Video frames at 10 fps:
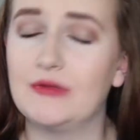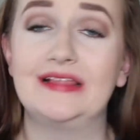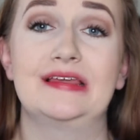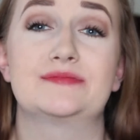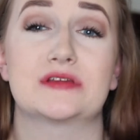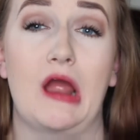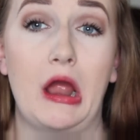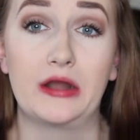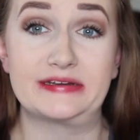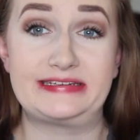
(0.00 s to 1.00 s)
My lips
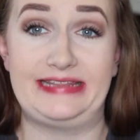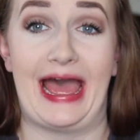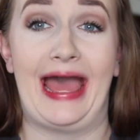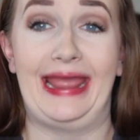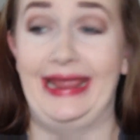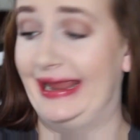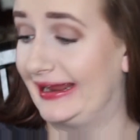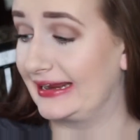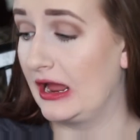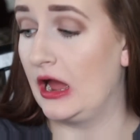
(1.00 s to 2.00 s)
are
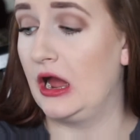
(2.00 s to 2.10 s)
dying.